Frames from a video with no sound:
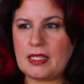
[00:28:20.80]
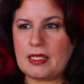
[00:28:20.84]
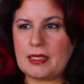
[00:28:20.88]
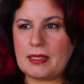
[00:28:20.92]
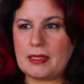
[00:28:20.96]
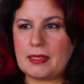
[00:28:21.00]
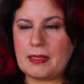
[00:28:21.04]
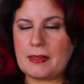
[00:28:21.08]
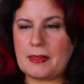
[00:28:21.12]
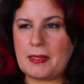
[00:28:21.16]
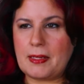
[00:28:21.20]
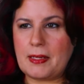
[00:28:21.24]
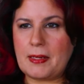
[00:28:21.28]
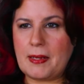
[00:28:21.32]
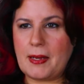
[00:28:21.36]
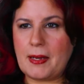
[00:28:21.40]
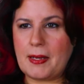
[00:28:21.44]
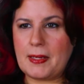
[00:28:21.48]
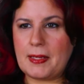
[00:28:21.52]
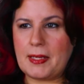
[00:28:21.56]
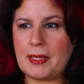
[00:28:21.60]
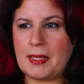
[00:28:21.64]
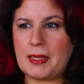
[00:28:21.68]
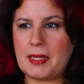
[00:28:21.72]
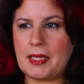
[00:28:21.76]
So do you know
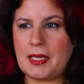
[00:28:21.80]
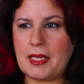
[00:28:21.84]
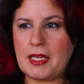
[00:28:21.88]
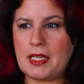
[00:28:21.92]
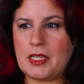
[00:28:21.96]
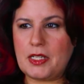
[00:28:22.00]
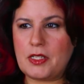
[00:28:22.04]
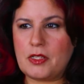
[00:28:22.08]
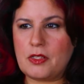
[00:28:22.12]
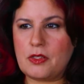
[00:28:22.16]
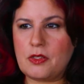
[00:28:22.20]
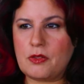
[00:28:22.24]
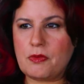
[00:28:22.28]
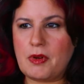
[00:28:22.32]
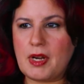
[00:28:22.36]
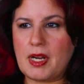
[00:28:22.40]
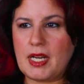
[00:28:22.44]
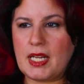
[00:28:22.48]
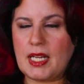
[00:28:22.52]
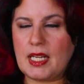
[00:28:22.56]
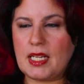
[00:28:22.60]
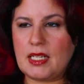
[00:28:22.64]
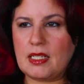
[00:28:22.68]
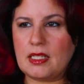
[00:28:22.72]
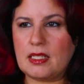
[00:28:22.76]
how to get the engines
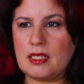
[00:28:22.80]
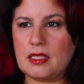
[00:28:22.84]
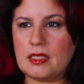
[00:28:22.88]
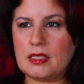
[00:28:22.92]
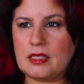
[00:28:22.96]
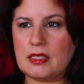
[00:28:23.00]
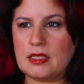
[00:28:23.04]
running?